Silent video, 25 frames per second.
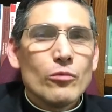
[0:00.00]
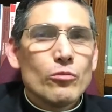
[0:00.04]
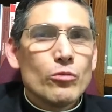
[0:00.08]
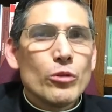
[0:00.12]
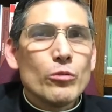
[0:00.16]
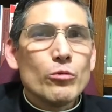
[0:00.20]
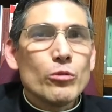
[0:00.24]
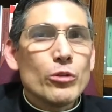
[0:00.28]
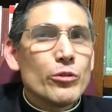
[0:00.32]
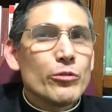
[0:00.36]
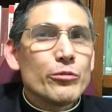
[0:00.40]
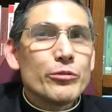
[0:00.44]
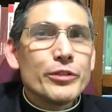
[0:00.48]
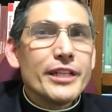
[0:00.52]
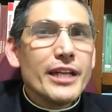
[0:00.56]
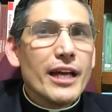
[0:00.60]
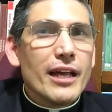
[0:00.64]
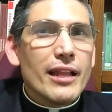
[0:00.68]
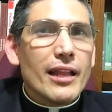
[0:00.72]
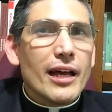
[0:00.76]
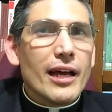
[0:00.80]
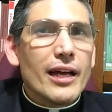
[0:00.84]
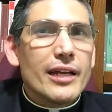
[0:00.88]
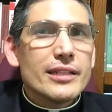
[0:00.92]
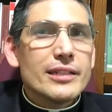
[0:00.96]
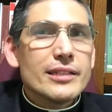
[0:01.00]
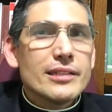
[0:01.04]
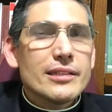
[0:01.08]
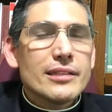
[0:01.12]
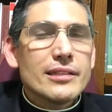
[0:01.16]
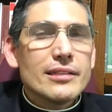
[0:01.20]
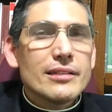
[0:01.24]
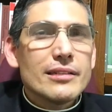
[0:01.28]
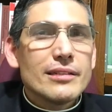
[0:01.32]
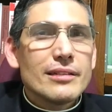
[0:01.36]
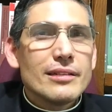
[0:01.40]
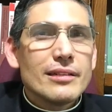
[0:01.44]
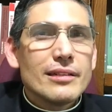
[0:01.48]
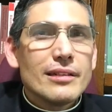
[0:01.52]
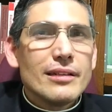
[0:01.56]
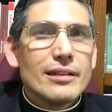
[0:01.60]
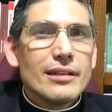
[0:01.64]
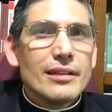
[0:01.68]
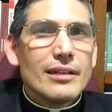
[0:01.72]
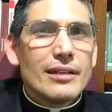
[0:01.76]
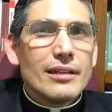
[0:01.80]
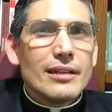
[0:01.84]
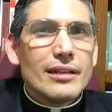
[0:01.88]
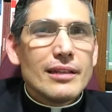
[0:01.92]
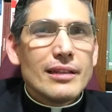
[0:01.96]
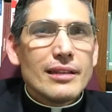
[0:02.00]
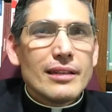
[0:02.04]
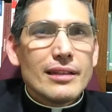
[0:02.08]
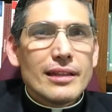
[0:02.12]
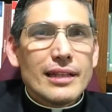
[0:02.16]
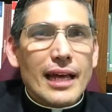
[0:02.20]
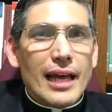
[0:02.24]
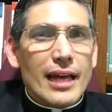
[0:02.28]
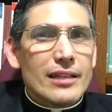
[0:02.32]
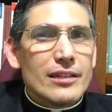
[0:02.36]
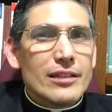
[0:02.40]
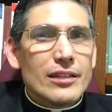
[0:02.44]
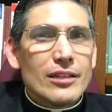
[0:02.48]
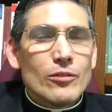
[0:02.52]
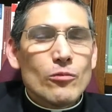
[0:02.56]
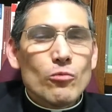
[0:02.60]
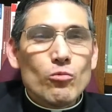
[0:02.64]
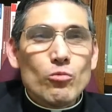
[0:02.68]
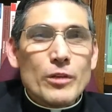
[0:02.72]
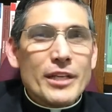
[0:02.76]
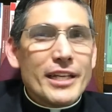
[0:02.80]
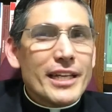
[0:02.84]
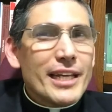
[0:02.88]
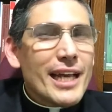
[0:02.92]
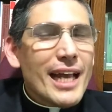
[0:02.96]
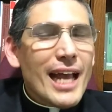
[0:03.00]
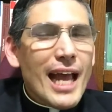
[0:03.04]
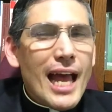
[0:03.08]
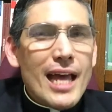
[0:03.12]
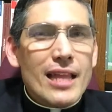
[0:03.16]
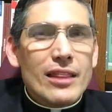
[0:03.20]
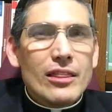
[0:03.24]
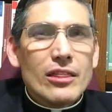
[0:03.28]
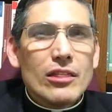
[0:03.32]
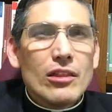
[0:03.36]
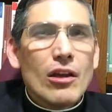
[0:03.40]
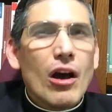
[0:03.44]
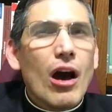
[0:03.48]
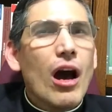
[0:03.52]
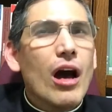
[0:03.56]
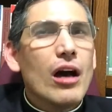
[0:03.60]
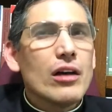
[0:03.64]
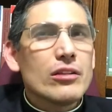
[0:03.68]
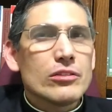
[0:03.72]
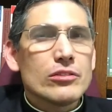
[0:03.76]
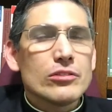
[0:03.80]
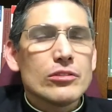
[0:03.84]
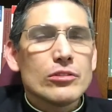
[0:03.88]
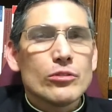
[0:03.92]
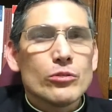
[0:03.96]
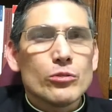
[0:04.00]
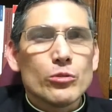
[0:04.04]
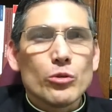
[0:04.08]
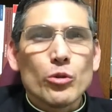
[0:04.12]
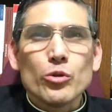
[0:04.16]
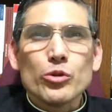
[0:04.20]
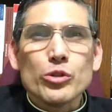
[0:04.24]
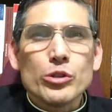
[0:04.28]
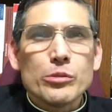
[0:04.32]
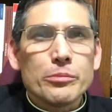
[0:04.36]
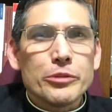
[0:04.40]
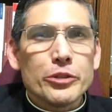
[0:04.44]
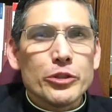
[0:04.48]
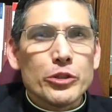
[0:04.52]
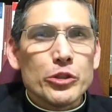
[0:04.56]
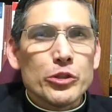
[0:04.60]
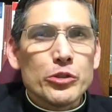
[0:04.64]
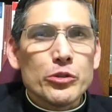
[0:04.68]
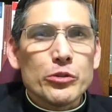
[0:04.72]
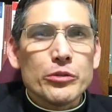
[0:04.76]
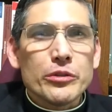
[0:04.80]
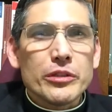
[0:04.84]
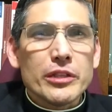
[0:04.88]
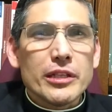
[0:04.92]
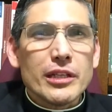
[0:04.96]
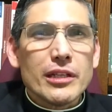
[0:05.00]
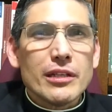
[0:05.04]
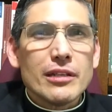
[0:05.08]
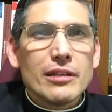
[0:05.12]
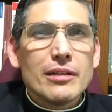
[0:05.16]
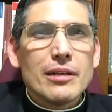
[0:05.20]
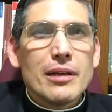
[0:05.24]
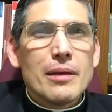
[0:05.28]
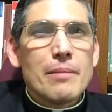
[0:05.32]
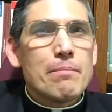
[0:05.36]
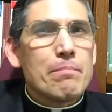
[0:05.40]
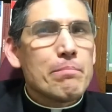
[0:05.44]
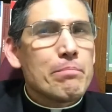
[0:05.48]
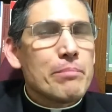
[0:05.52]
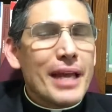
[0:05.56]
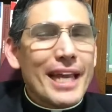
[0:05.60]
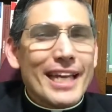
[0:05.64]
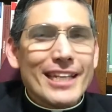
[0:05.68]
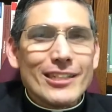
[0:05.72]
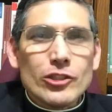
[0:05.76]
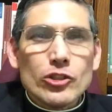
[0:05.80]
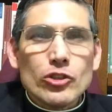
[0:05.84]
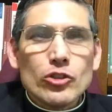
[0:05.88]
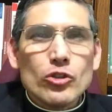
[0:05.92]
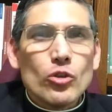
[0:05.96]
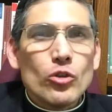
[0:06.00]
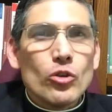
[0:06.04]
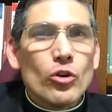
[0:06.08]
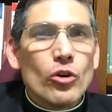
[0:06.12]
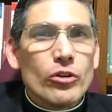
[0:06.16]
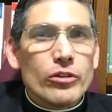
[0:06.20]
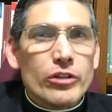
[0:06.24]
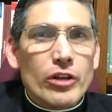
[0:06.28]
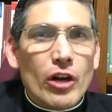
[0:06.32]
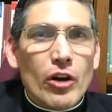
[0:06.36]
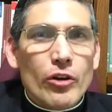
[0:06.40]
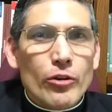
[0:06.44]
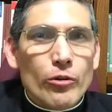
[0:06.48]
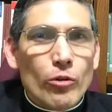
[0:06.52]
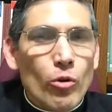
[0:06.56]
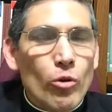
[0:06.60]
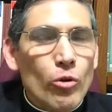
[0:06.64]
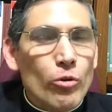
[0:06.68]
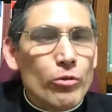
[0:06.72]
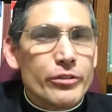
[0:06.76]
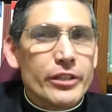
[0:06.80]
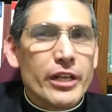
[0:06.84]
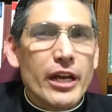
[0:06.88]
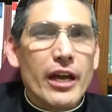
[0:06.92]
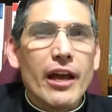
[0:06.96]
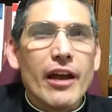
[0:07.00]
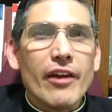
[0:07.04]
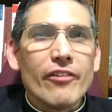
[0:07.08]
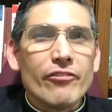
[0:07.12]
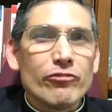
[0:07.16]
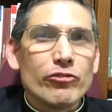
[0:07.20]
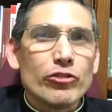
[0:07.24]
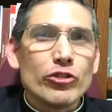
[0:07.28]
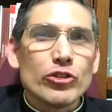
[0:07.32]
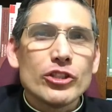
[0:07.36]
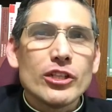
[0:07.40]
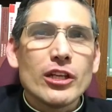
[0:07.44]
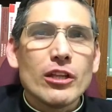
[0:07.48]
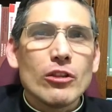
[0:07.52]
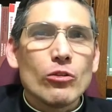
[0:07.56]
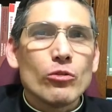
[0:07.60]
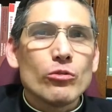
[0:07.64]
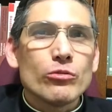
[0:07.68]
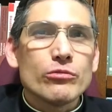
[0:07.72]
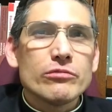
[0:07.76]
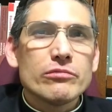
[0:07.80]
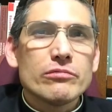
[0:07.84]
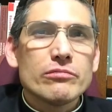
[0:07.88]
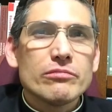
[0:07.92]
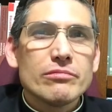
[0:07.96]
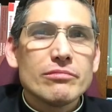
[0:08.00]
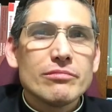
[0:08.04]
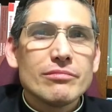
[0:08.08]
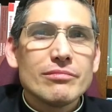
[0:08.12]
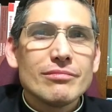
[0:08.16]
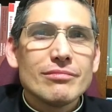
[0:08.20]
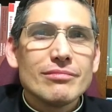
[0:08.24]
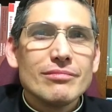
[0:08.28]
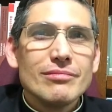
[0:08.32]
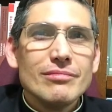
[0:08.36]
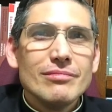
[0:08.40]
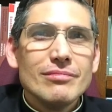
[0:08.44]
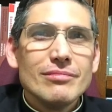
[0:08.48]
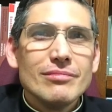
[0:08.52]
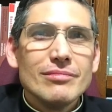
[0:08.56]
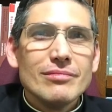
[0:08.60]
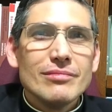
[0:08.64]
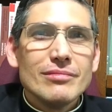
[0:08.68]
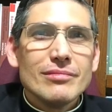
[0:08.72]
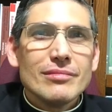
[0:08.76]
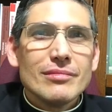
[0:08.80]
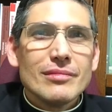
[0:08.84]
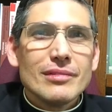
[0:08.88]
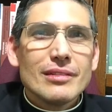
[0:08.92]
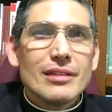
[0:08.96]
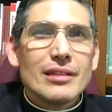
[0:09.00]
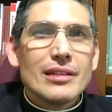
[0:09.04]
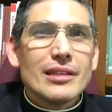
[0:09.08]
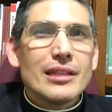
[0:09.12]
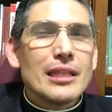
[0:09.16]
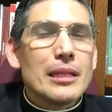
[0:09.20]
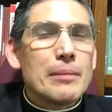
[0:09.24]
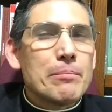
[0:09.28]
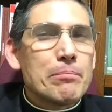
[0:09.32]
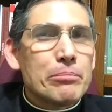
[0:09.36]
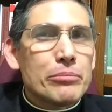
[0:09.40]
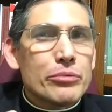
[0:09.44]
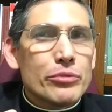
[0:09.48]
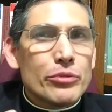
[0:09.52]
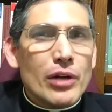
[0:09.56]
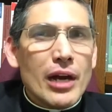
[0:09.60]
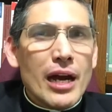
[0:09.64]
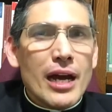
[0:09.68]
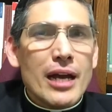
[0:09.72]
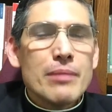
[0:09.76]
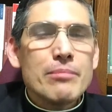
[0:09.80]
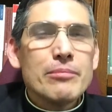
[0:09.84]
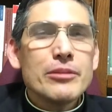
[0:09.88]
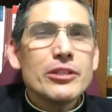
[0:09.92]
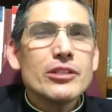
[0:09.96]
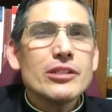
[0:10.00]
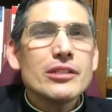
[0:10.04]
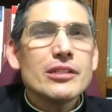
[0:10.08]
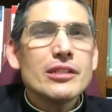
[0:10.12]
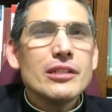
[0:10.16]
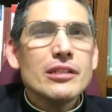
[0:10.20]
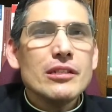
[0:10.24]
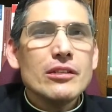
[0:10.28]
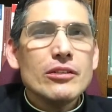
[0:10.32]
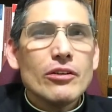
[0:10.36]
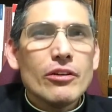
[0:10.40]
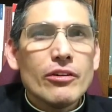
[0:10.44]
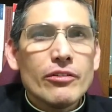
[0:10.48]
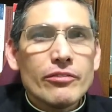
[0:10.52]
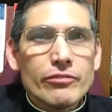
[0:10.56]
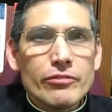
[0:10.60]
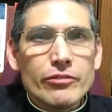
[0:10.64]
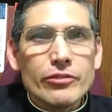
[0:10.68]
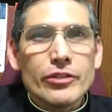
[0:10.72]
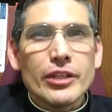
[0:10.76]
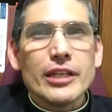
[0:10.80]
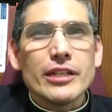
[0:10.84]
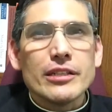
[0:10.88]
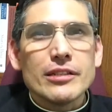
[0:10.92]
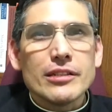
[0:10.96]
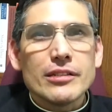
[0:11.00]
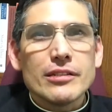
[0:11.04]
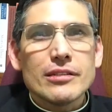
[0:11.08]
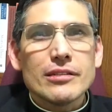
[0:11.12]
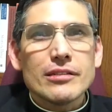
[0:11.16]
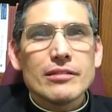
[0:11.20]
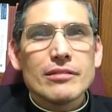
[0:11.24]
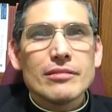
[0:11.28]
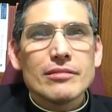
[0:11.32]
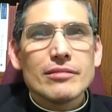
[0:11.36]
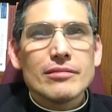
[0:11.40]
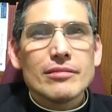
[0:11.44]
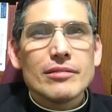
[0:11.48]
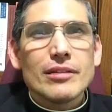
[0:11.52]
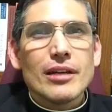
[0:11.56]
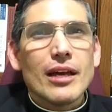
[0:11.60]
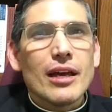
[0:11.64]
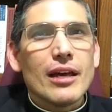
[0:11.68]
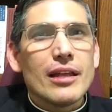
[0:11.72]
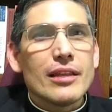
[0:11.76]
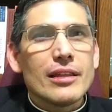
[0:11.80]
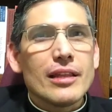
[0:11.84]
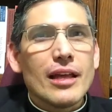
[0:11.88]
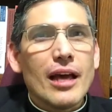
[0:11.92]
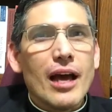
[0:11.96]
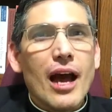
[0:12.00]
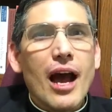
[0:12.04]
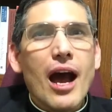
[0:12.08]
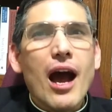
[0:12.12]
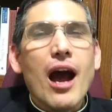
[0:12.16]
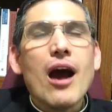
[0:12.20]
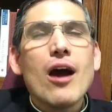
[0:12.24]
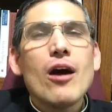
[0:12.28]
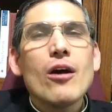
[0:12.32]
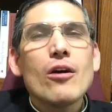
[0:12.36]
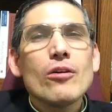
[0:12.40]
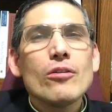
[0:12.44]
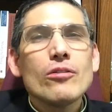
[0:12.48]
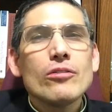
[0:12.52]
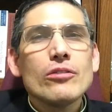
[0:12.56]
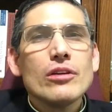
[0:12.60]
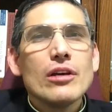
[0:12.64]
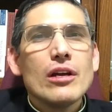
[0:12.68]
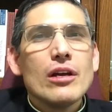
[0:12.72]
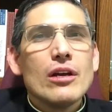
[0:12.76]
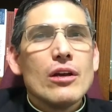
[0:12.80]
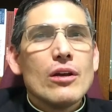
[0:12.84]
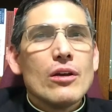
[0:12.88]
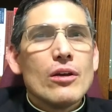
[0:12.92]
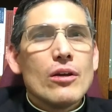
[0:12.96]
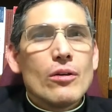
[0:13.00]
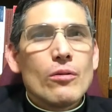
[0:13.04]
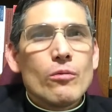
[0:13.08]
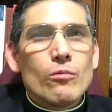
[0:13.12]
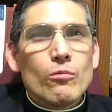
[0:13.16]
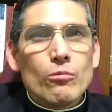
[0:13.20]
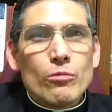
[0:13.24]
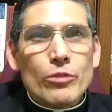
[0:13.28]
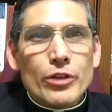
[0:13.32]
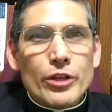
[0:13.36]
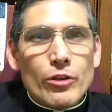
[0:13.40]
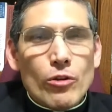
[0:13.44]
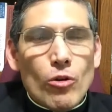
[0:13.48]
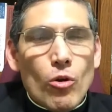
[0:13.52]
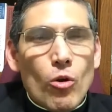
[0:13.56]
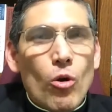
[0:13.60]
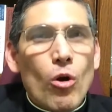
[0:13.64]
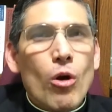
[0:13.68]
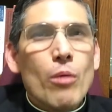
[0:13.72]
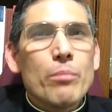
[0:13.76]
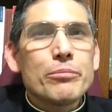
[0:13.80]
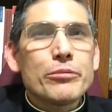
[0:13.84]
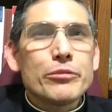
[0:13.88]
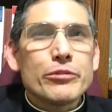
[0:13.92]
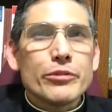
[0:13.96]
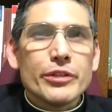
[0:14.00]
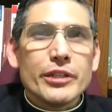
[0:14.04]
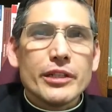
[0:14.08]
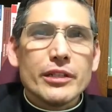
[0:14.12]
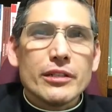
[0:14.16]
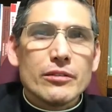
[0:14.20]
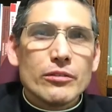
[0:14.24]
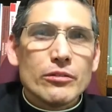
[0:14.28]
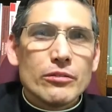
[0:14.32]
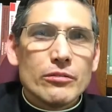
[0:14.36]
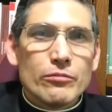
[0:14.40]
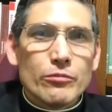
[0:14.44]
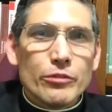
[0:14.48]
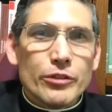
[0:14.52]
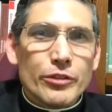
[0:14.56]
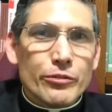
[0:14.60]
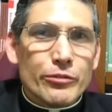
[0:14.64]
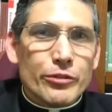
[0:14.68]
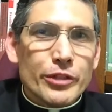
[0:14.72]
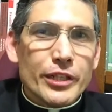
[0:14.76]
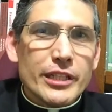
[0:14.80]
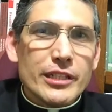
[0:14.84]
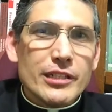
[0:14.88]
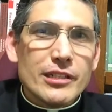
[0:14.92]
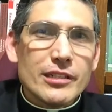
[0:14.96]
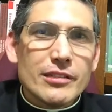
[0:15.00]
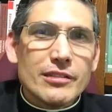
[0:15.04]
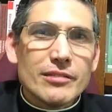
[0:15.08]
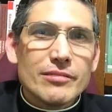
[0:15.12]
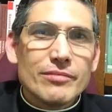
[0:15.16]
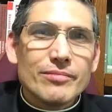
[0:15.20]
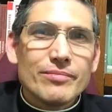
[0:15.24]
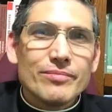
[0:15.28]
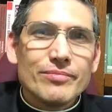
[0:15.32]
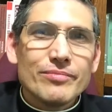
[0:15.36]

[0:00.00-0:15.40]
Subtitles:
We will realize that we cannot grow spiritually based on our own efforts alone. The primacy of grace and how we cooperate with grace,